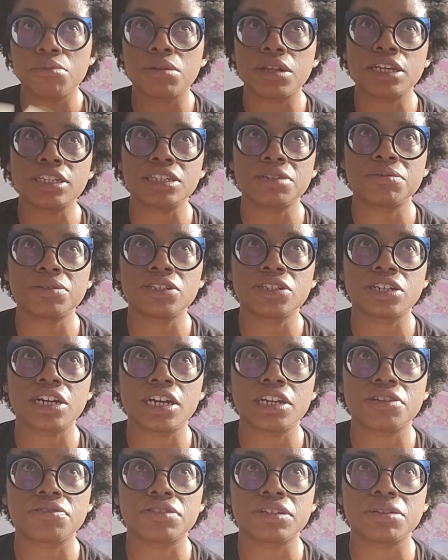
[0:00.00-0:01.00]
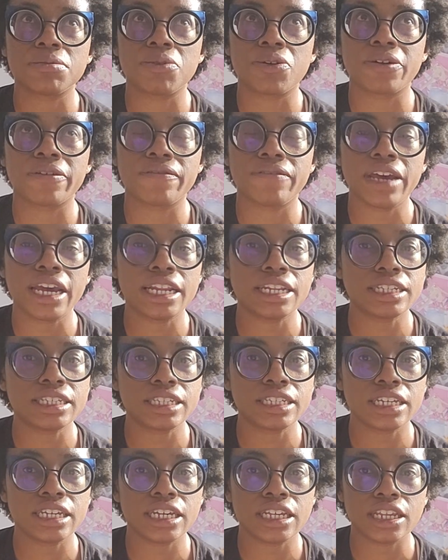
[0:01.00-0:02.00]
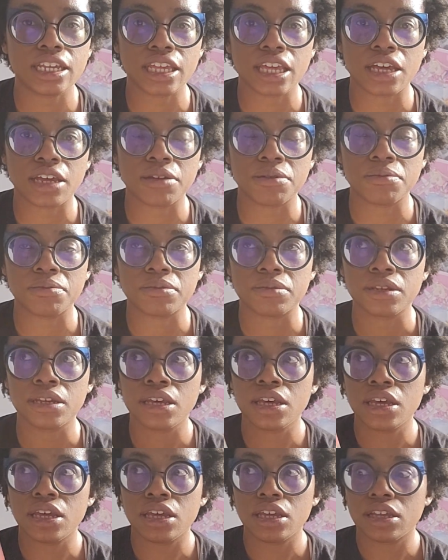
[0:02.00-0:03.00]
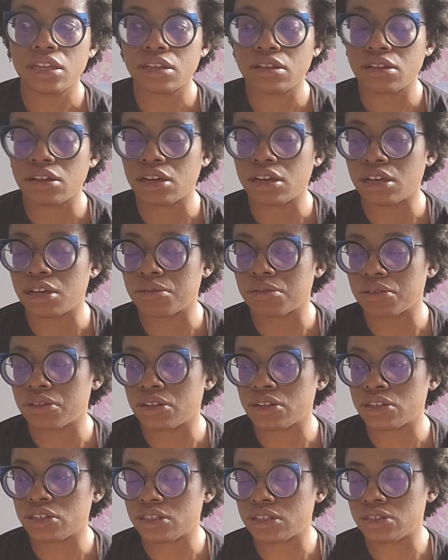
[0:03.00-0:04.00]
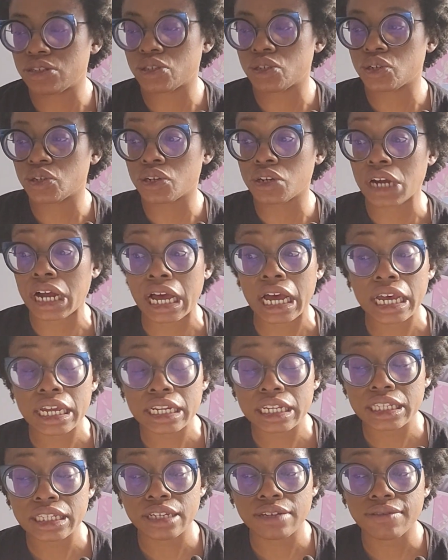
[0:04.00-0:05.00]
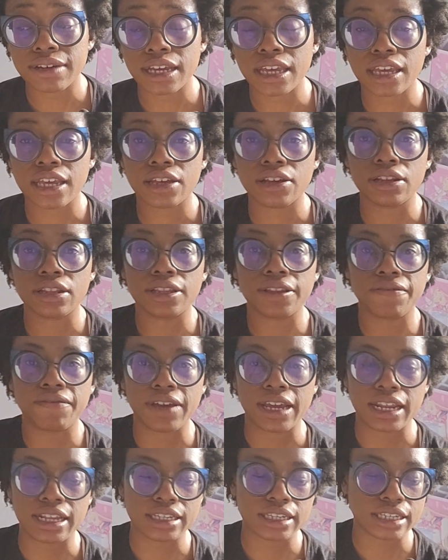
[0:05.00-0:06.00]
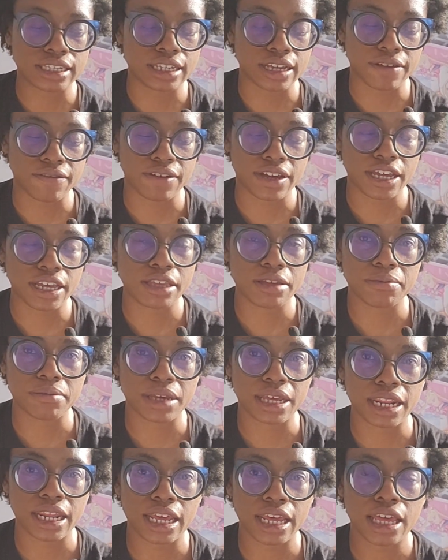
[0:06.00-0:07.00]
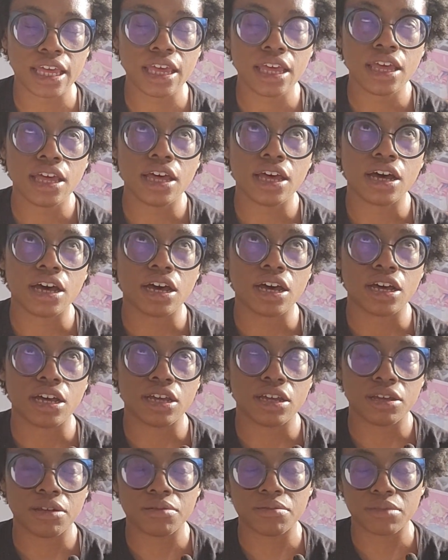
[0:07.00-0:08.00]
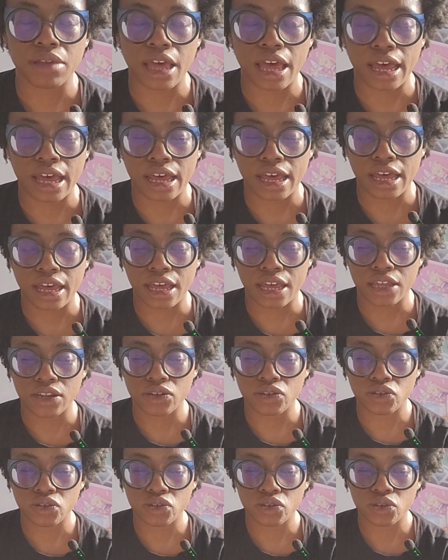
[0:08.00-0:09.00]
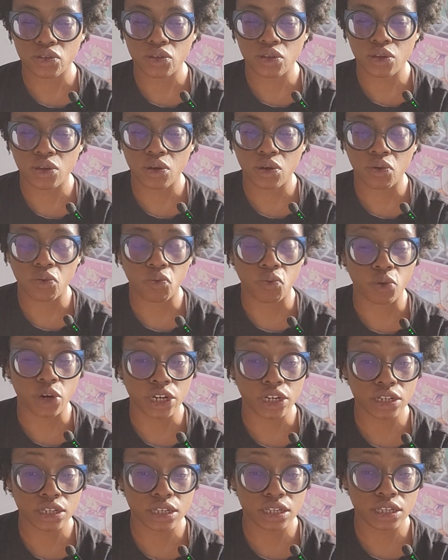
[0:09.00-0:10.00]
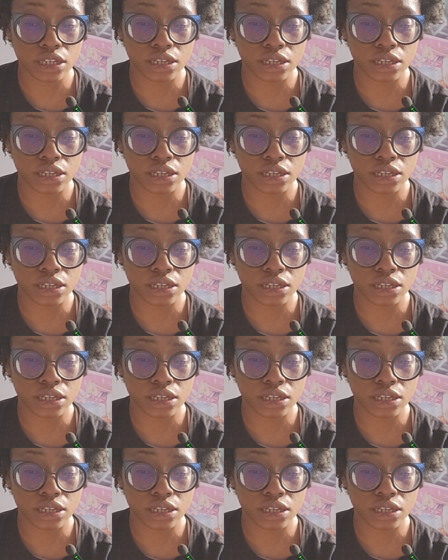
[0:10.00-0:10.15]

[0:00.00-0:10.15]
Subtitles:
Plus, I've been trying to read more fantasy. Like I'm gonna try to see if I can get on this fantasy sci-fi committee at work,